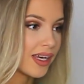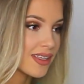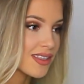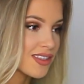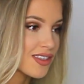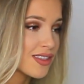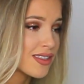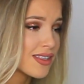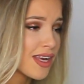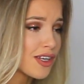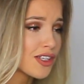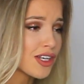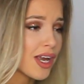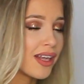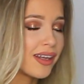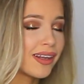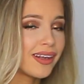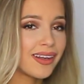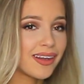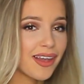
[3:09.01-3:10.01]
It's such
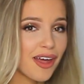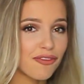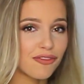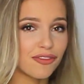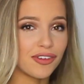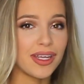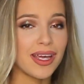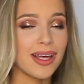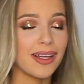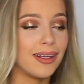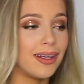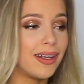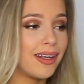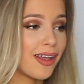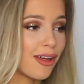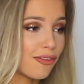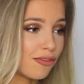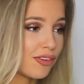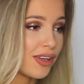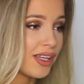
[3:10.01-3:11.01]
a lovely,
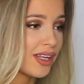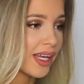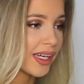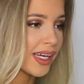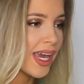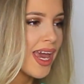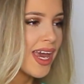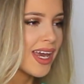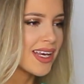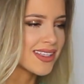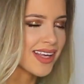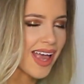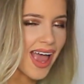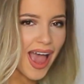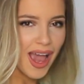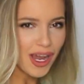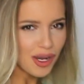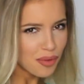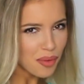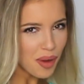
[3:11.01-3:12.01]
lovely, like, is it
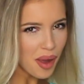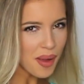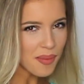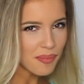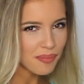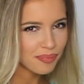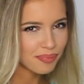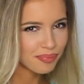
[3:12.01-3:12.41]
aqua?